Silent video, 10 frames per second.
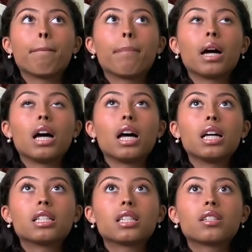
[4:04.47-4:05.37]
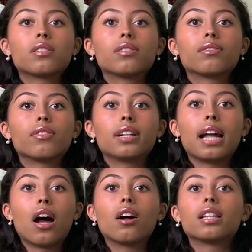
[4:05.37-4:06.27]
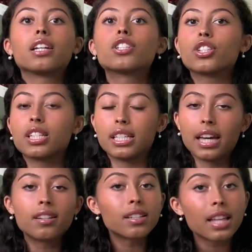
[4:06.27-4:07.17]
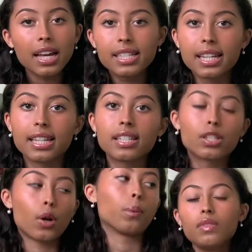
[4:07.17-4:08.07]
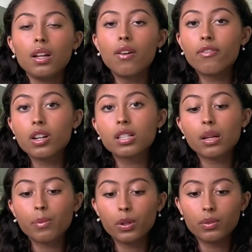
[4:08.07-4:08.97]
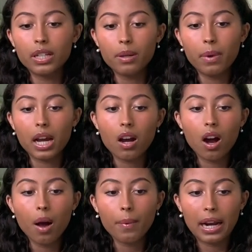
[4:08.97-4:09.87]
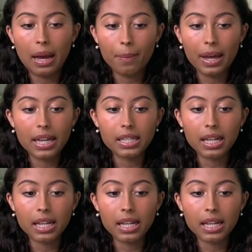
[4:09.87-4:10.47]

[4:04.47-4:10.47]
But for now, let's just get into the essays. So first I'm going to read my Common App essay.